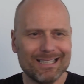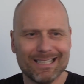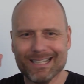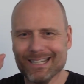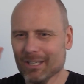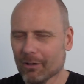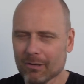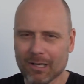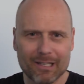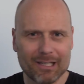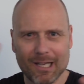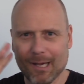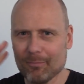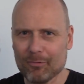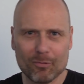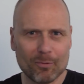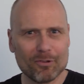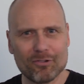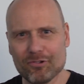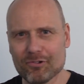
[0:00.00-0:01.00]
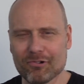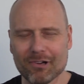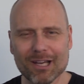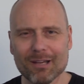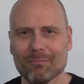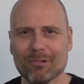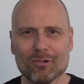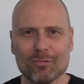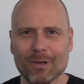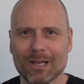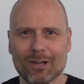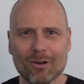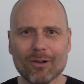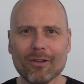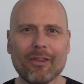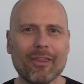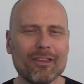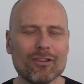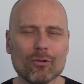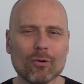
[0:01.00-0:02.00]
yoga cups with string between
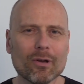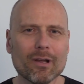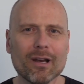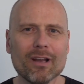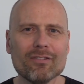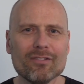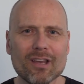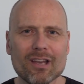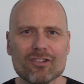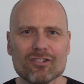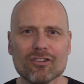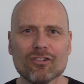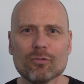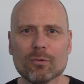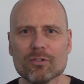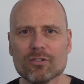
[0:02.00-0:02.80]
all of these organizations,